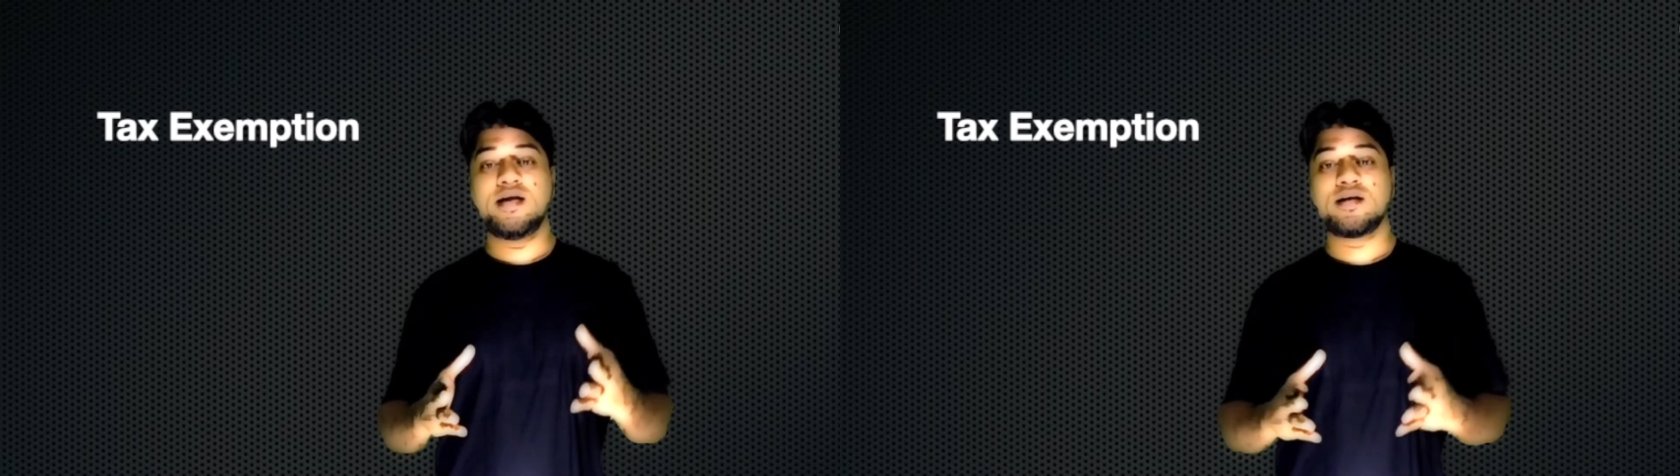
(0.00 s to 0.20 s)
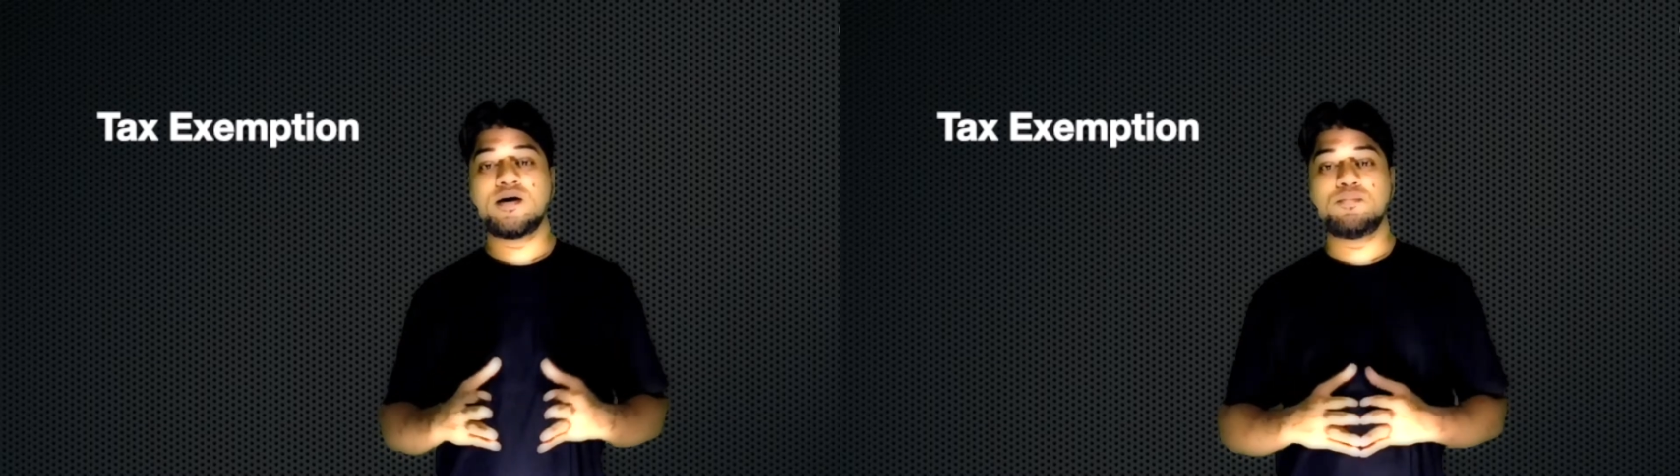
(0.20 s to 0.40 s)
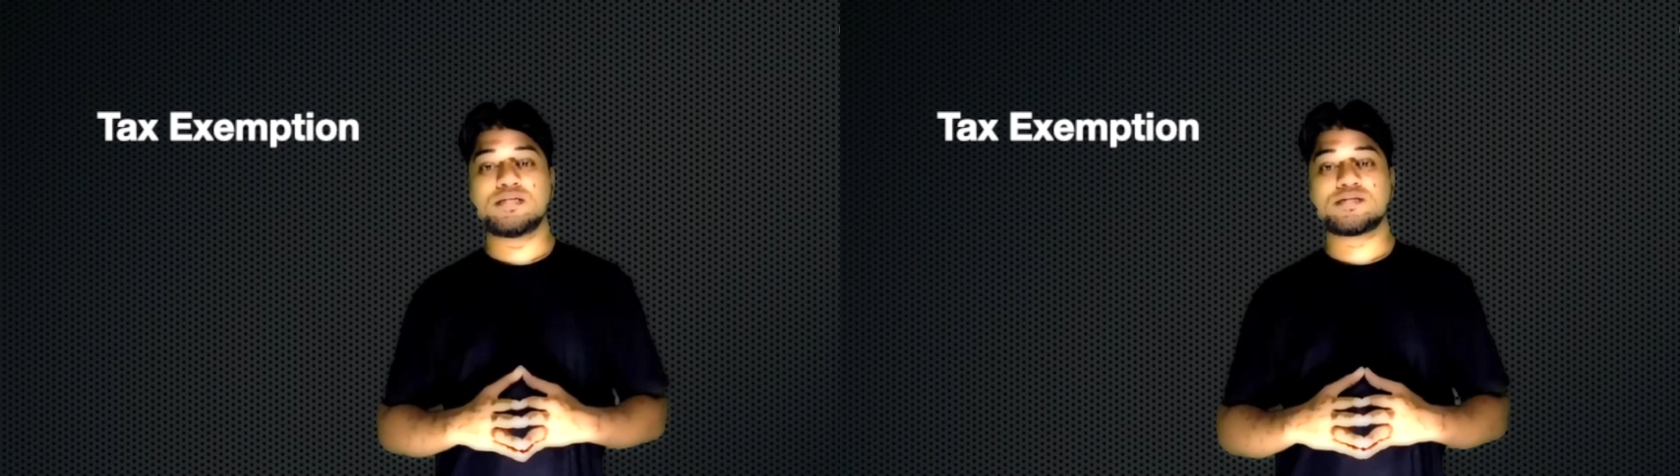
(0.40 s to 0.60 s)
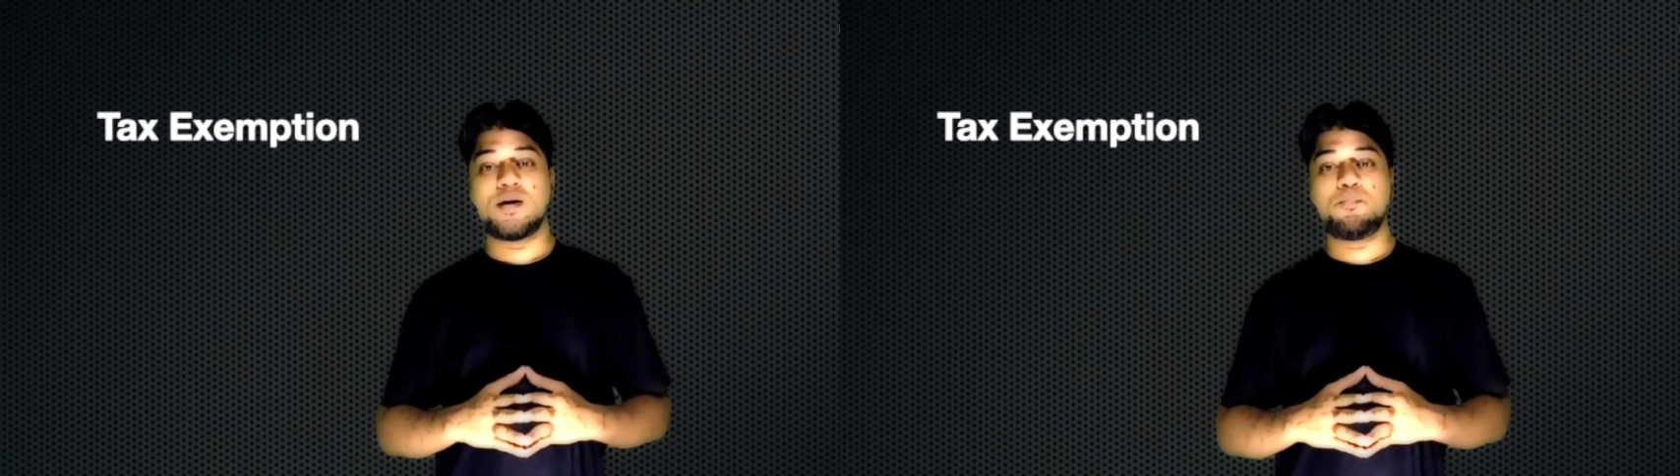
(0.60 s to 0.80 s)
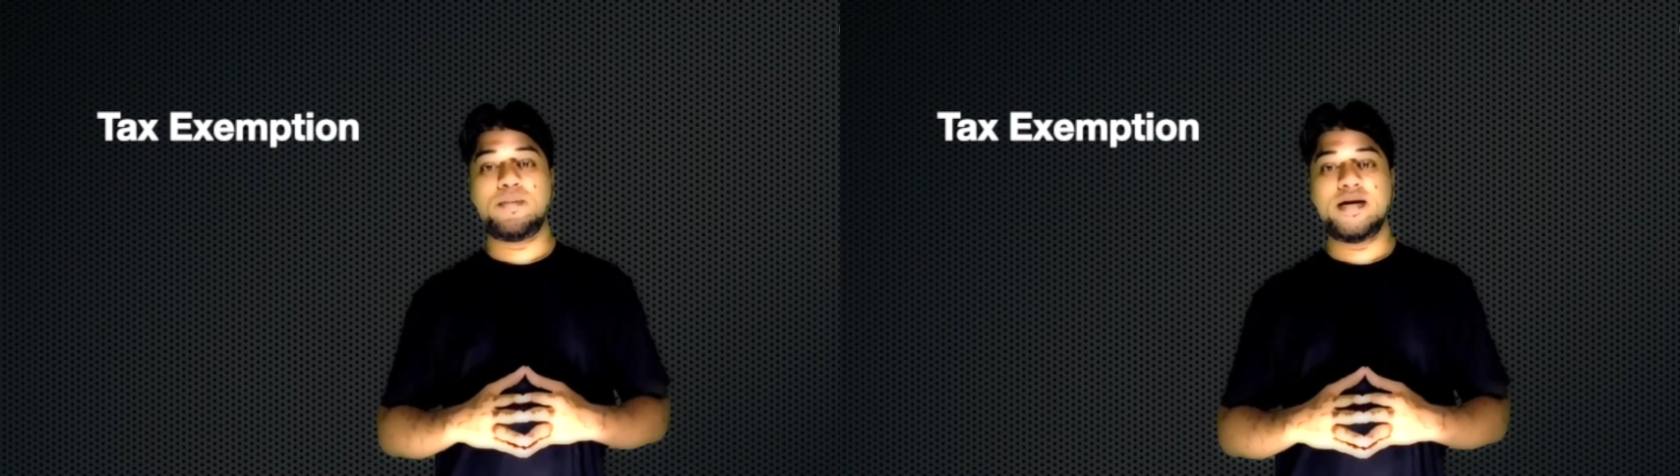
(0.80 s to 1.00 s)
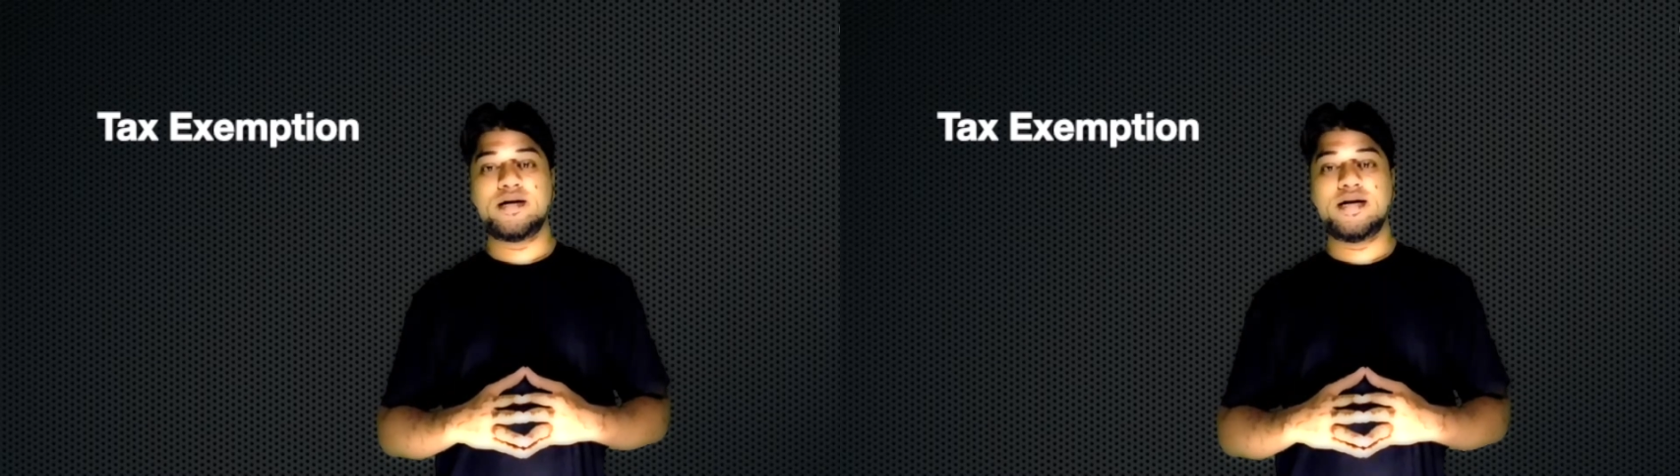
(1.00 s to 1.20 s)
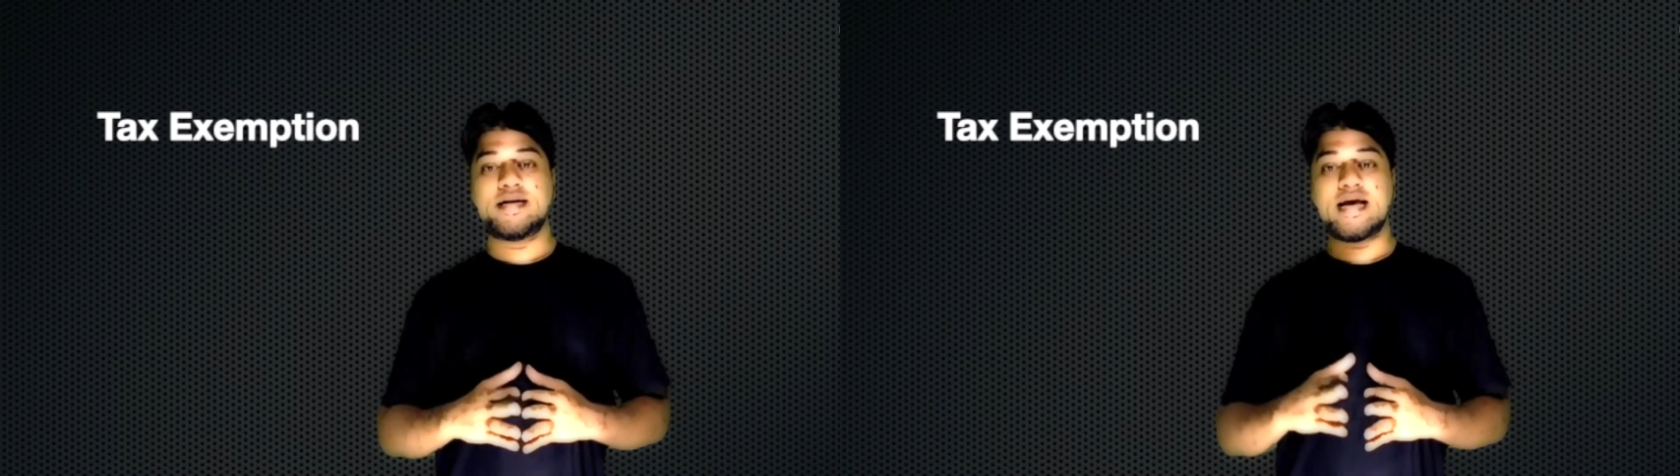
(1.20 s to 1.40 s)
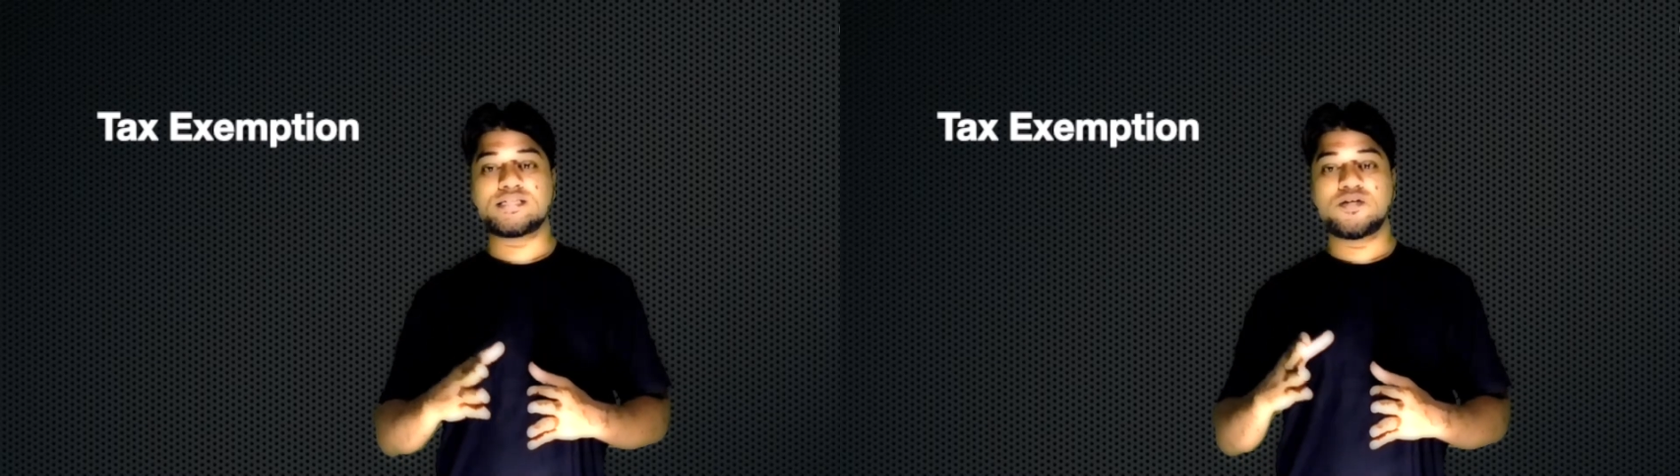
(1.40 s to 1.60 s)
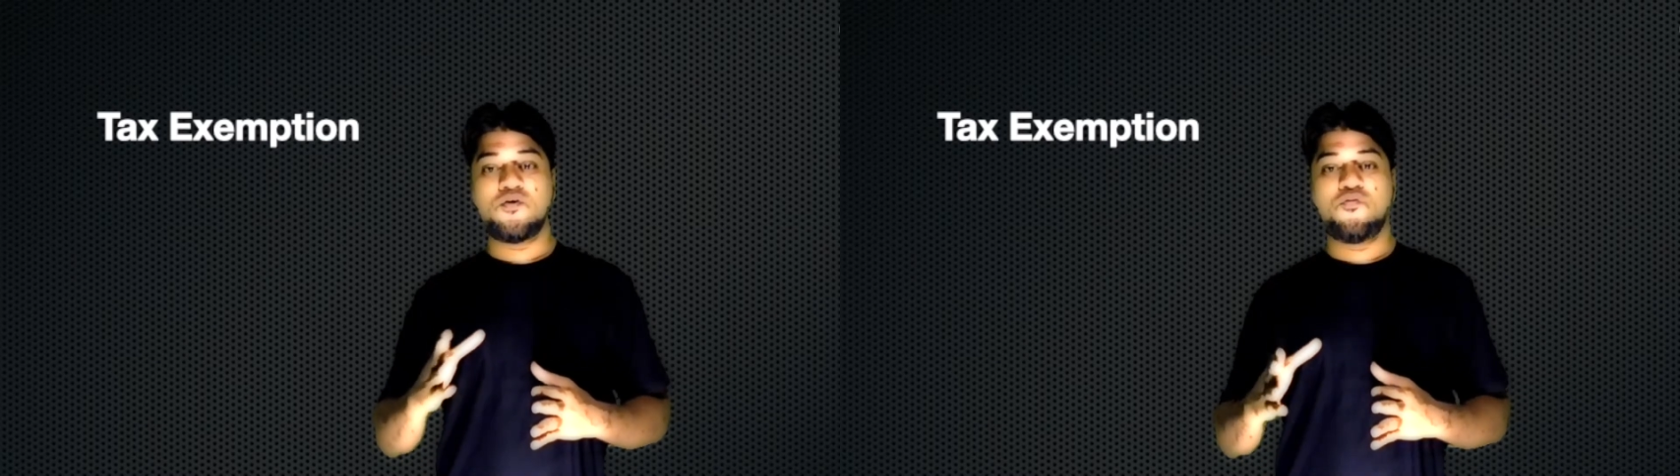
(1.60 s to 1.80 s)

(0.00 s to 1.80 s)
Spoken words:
income is completely tax